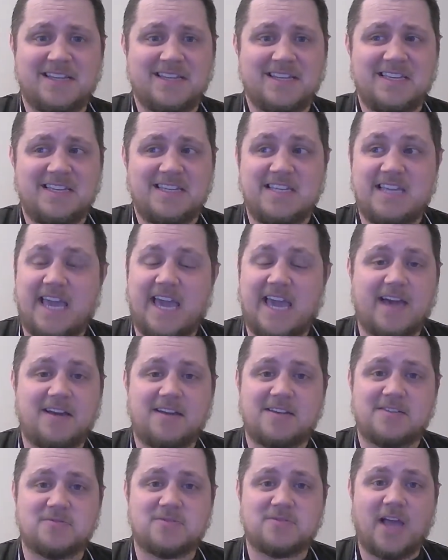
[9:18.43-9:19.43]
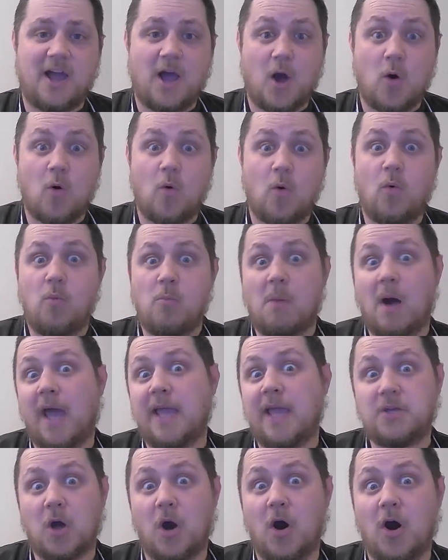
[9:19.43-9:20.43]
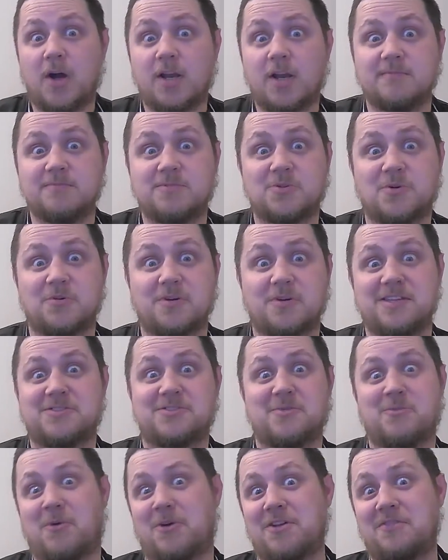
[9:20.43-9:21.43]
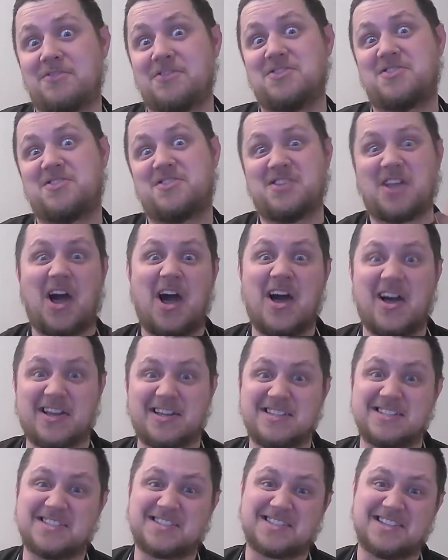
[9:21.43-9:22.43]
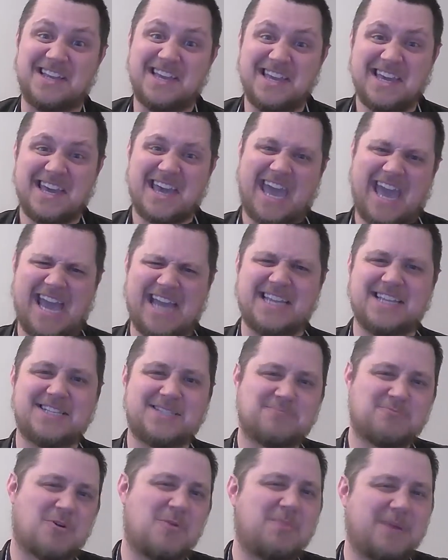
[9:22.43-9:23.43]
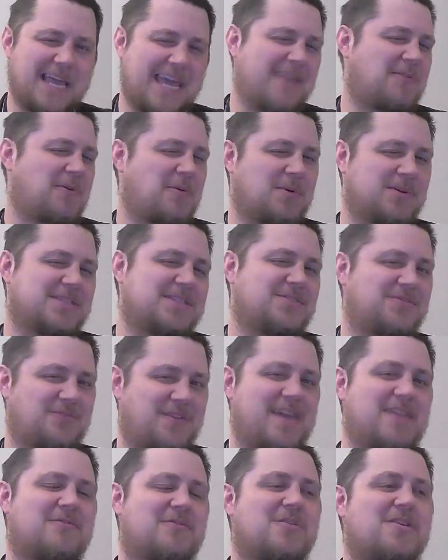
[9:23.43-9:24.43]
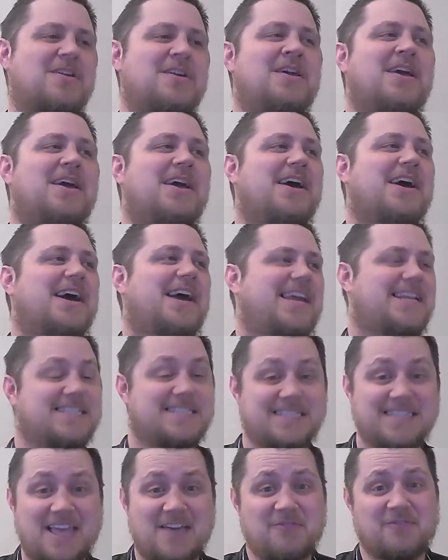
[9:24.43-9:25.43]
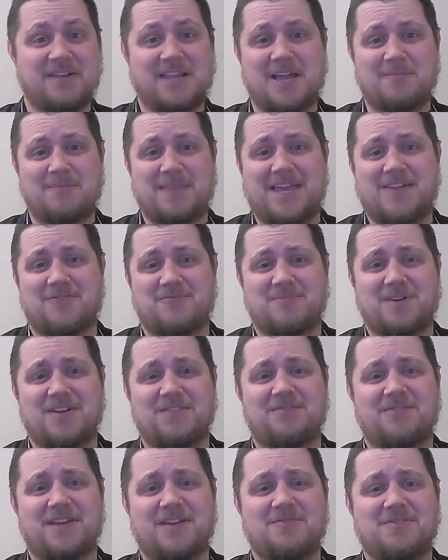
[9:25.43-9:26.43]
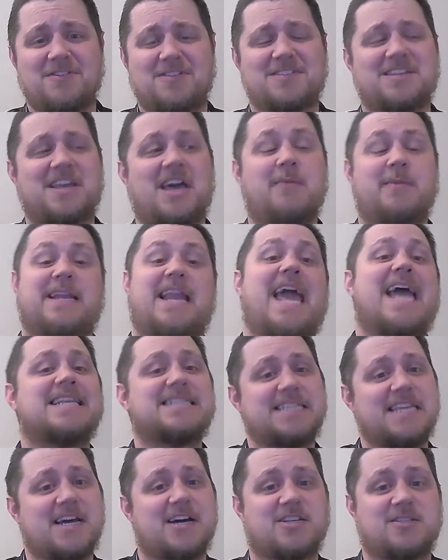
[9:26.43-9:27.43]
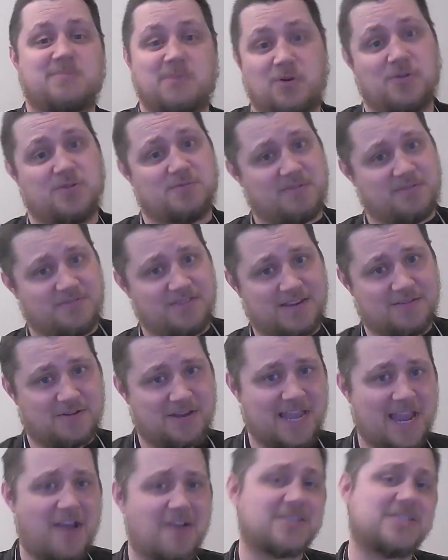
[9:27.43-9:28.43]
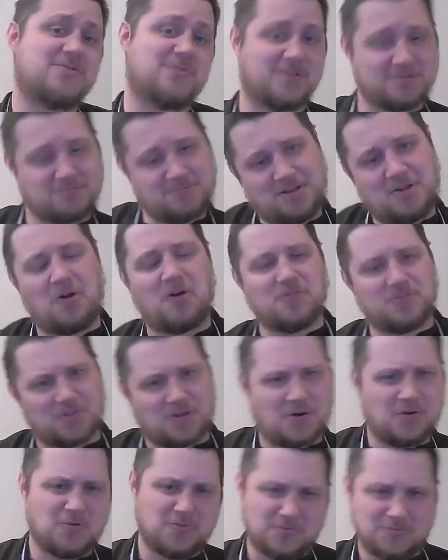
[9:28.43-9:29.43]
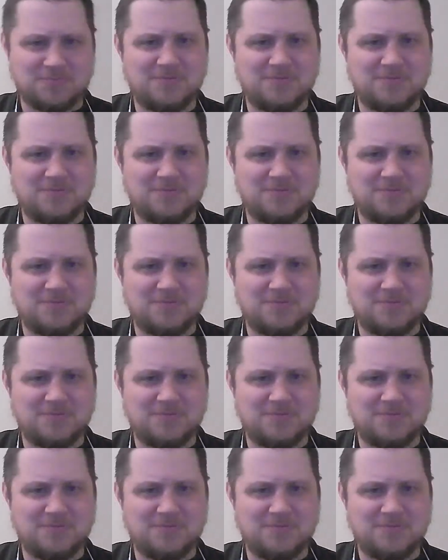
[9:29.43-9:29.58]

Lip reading: yeah, I was like, oh my god, I'm talking to one of the stars. And it's probably everyone's favorite. And he's definitely up there with my favorites. I mean, as he asked me who's my favorite character once we got onto the whole